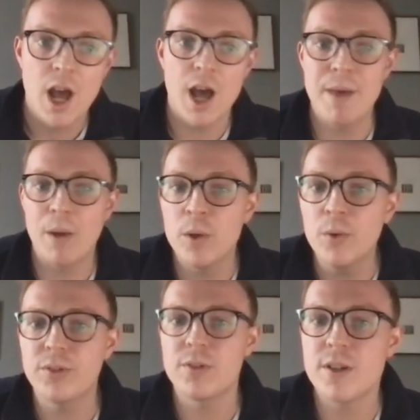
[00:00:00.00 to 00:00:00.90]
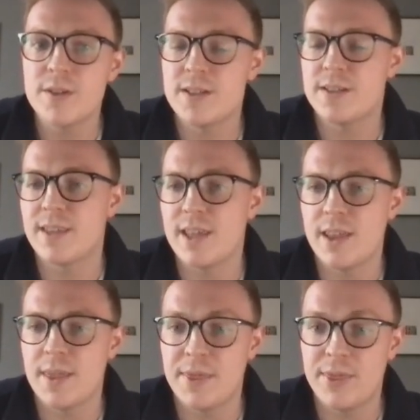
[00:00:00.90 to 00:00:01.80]
And we also noticed that
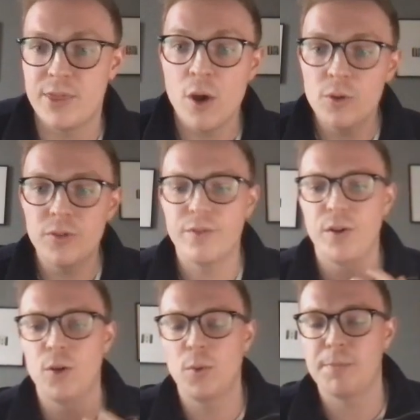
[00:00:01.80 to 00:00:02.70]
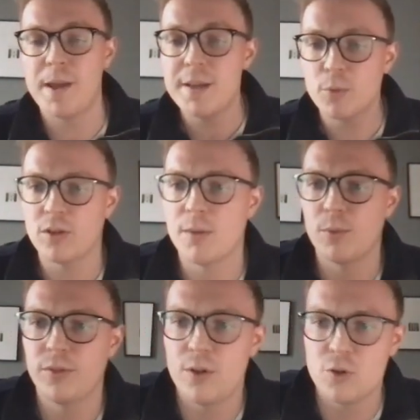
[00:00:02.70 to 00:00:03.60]
those of who were spending more time
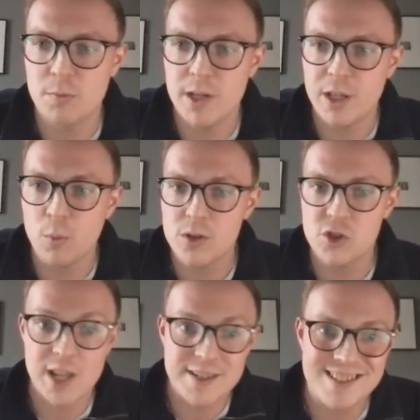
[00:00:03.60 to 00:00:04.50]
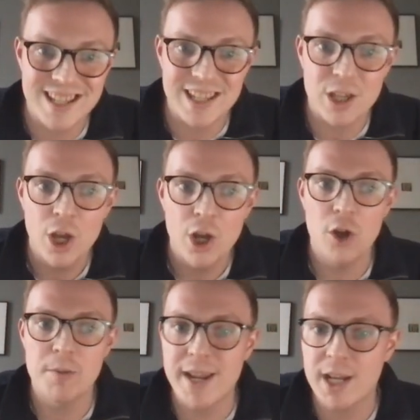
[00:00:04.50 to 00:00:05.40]
on social media were Gen Z,
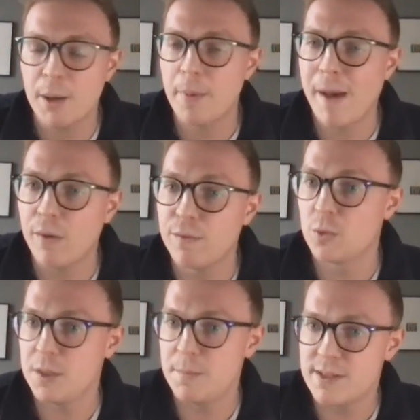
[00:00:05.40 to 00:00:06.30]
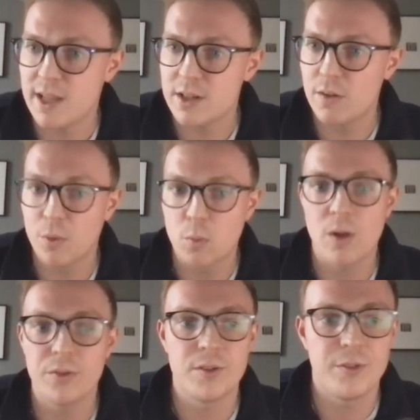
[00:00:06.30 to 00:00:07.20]
who made up about 40% of the
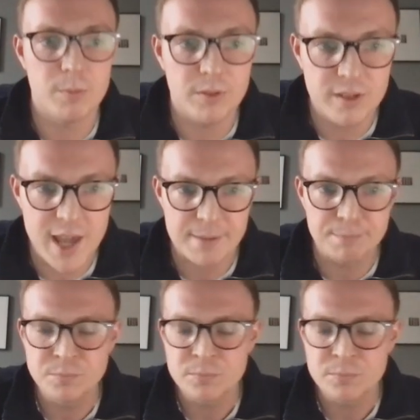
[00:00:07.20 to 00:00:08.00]
world's consumers today.